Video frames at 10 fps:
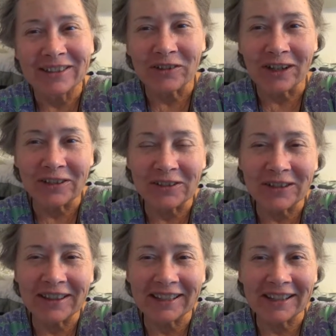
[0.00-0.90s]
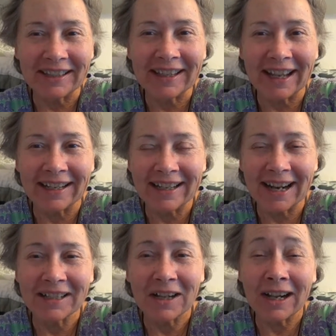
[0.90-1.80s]
drugs or anything like that, and
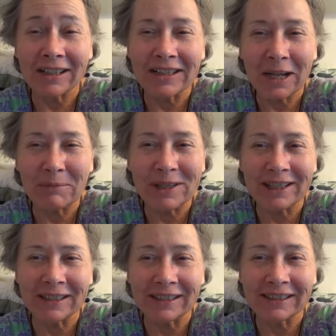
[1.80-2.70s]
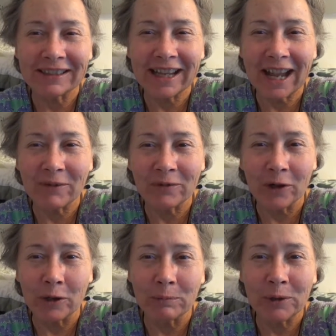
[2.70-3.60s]
I, I attempt to, to have a
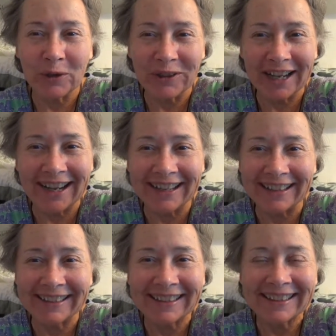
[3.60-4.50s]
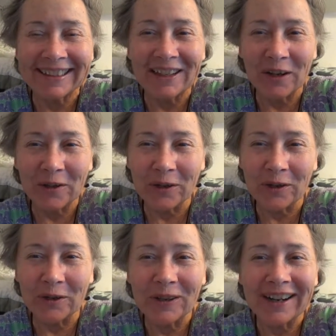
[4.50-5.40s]
very pure diet,
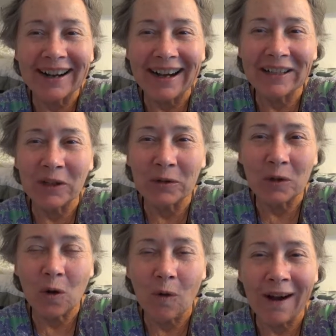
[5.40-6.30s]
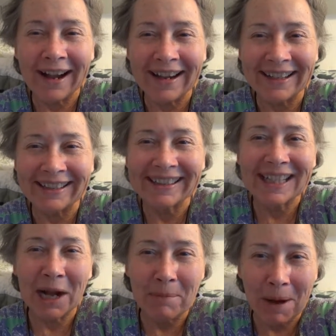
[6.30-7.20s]
although I don't quite
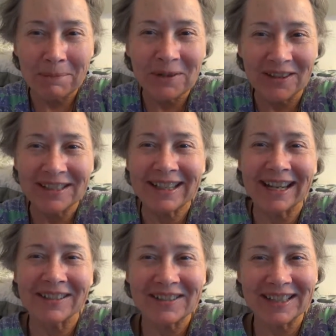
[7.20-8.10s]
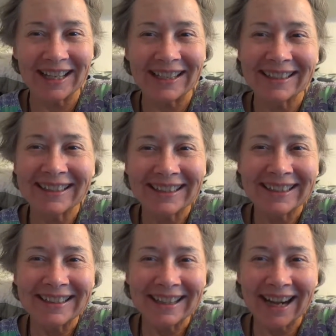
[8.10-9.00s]
come up to the standards that,
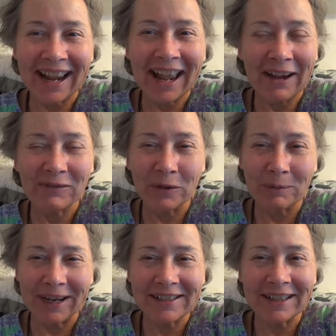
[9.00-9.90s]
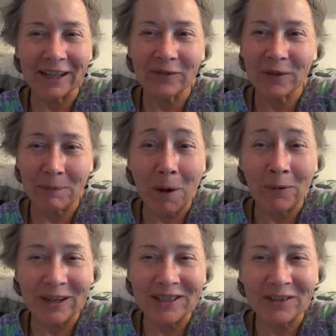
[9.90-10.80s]
that I have for myself. I'm
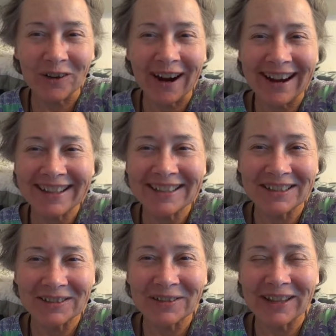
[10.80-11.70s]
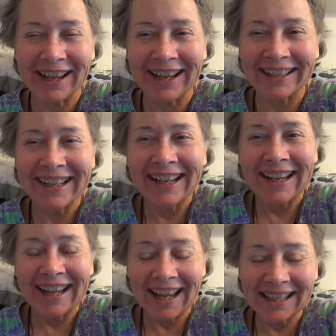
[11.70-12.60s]
always trying to do that.
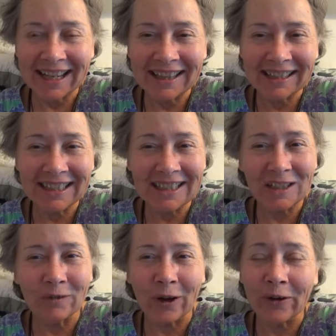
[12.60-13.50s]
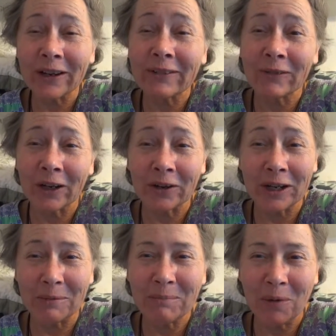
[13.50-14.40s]
And I think this is very,
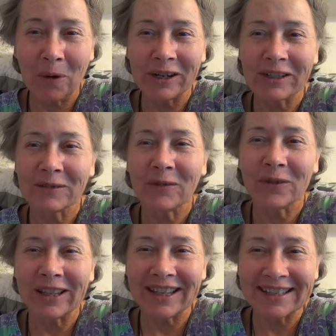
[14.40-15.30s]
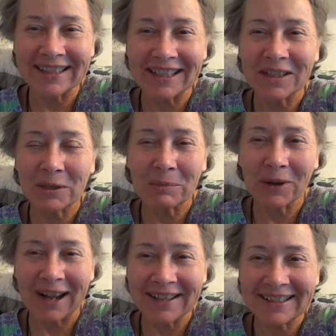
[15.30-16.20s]
very important for the ascension
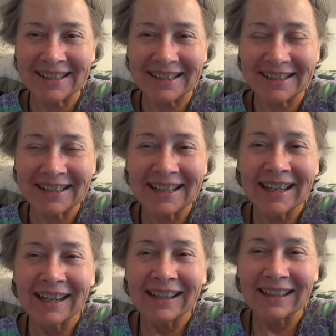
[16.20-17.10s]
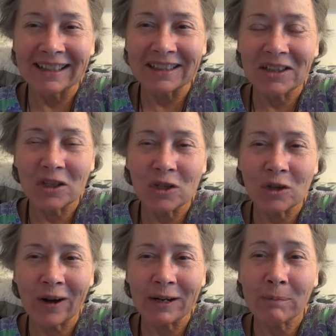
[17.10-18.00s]
process uh, to
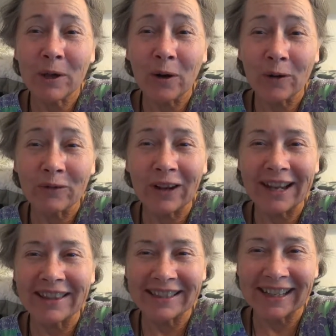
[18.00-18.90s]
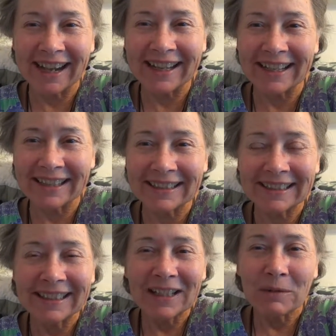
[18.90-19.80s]
try to purify the diet
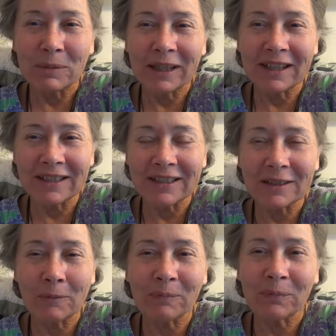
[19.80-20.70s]
because